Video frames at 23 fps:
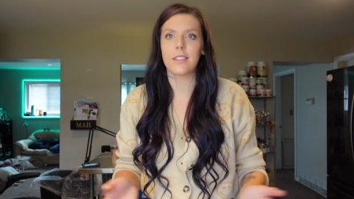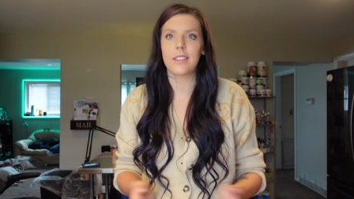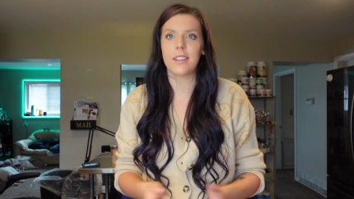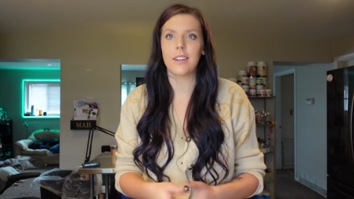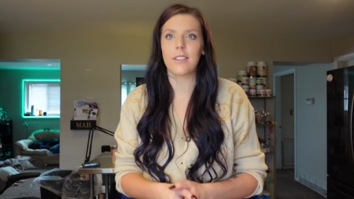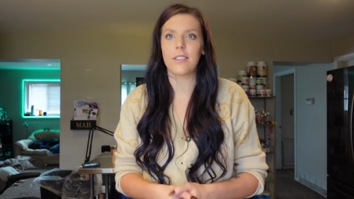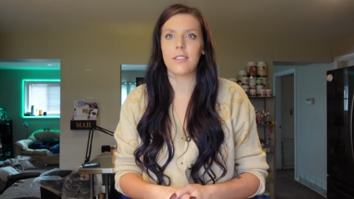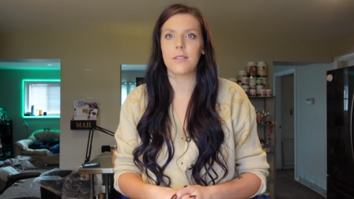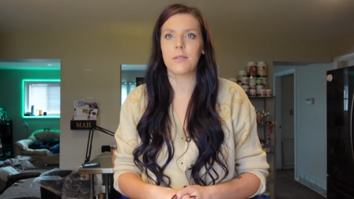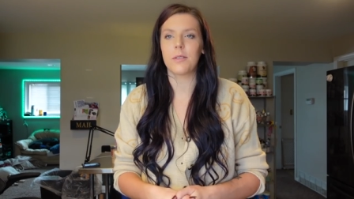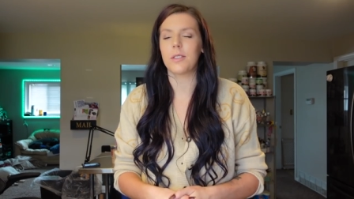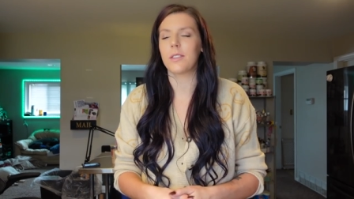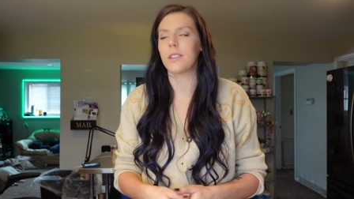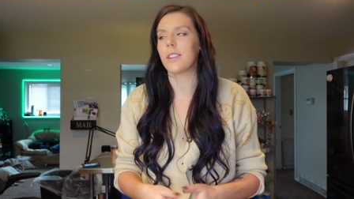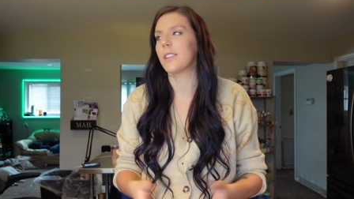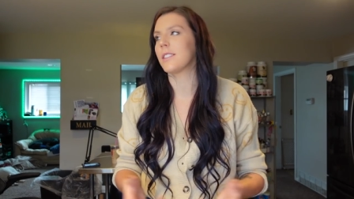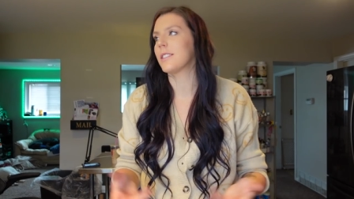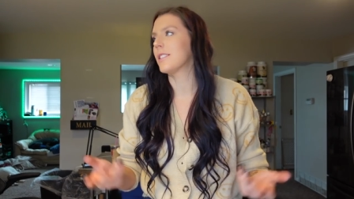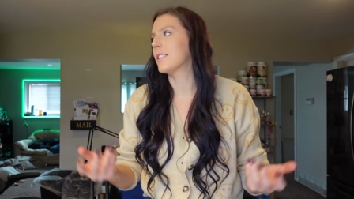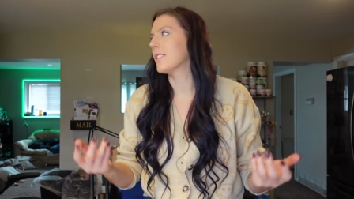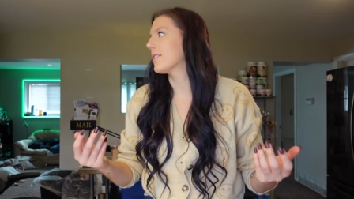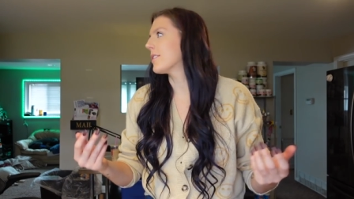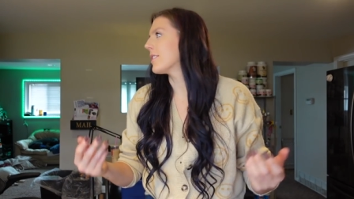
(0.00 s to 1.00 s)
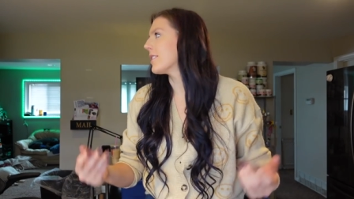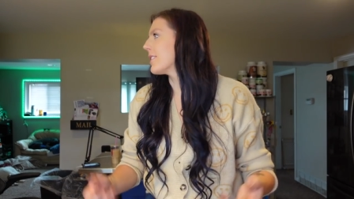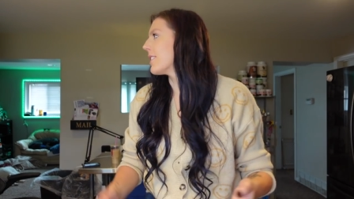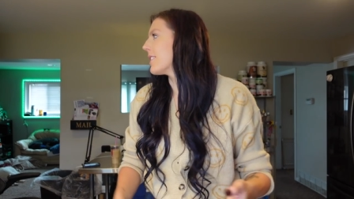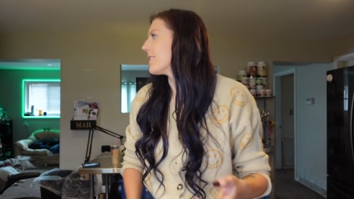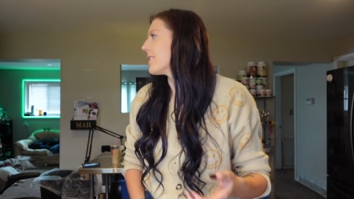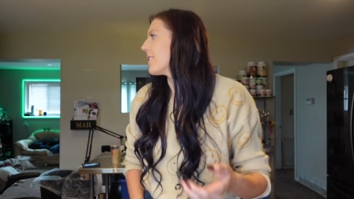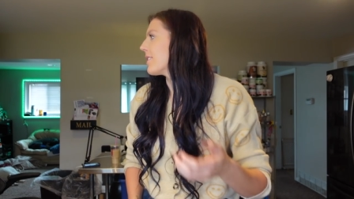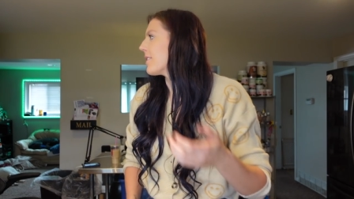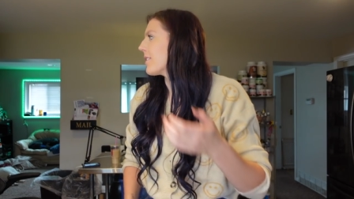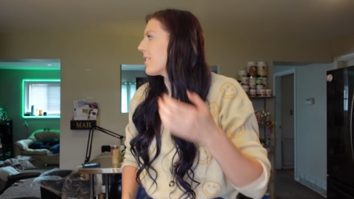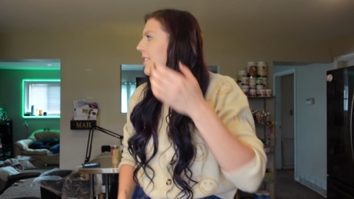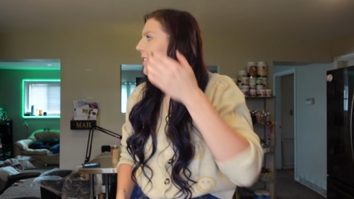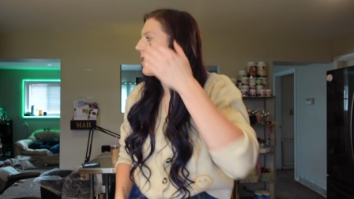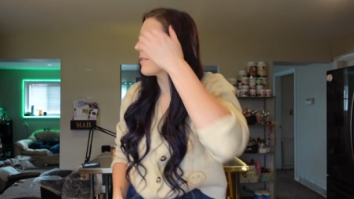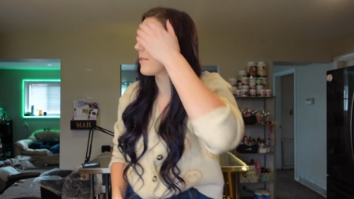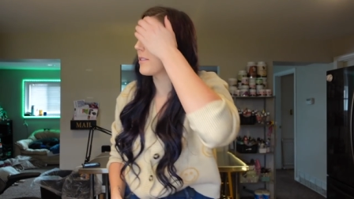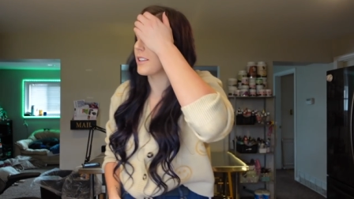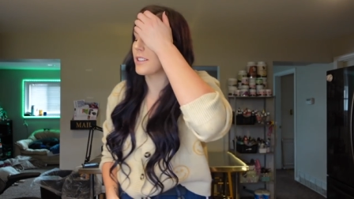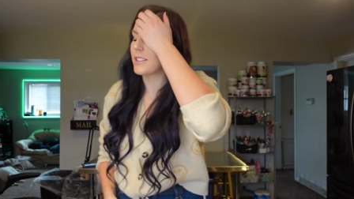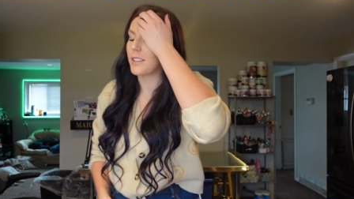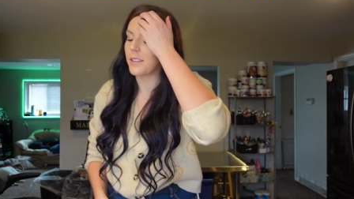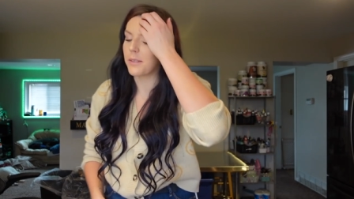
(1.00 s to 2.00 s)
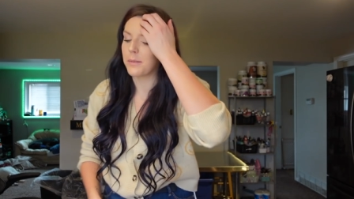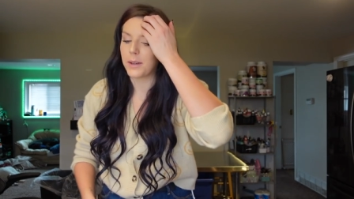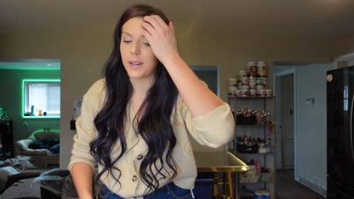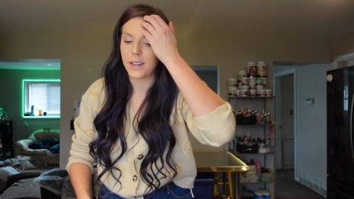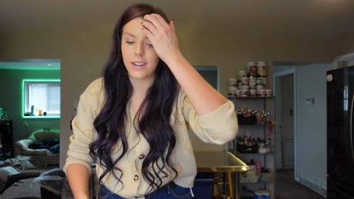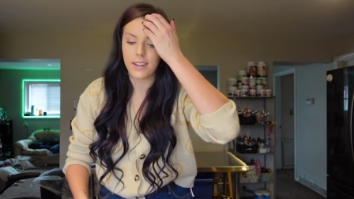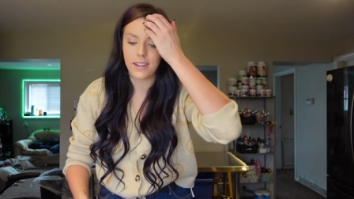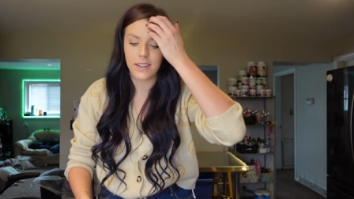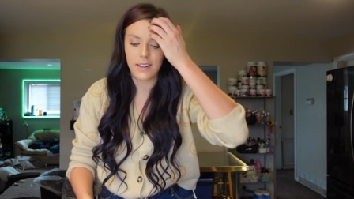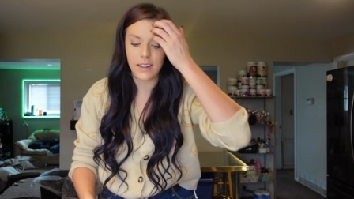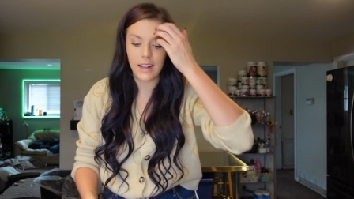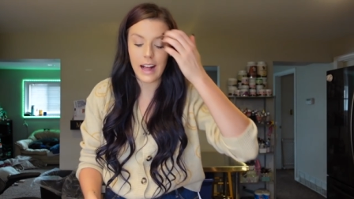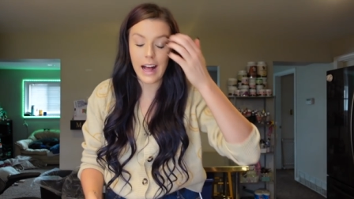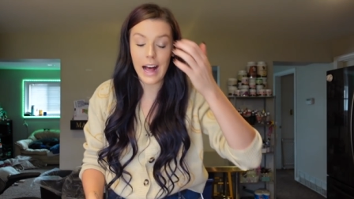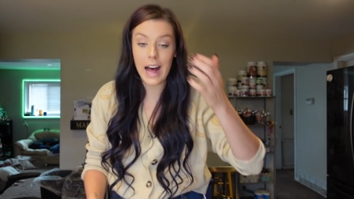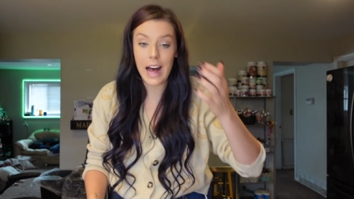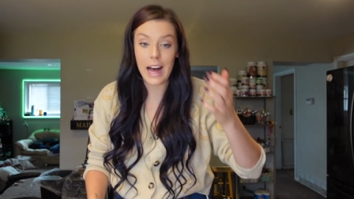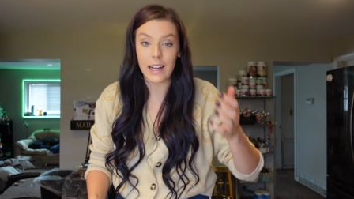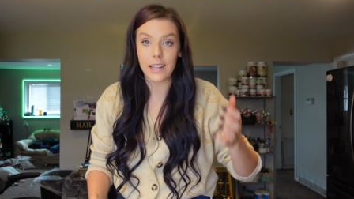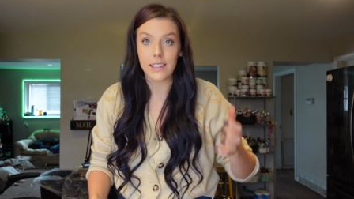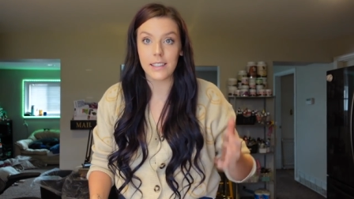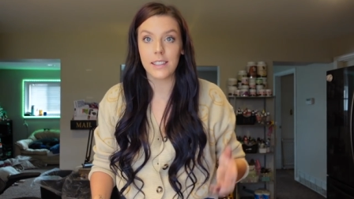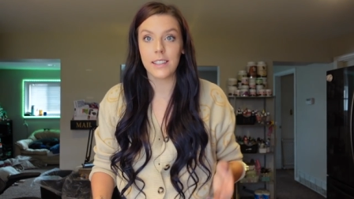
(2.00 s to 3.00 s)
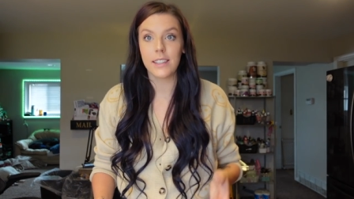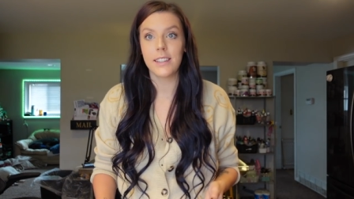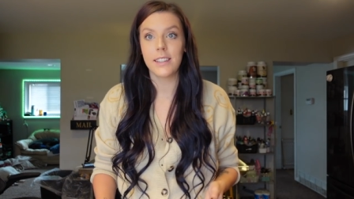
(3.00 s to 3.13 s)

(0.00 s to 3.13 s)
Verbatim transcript: So, well, that's still, that's not a good, that's not a bad. Ah!